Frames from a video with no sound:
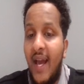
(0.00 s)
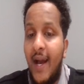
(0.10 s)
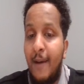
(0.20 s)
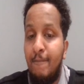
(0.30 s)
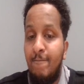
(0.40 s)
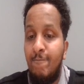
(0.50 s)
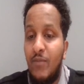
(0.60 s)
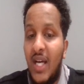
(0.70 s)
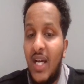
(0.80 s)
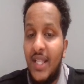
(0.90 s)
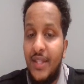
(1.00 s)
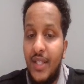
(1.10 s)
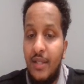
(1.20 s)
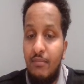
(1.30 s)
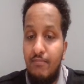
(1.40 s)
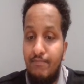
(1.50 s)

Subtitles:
And it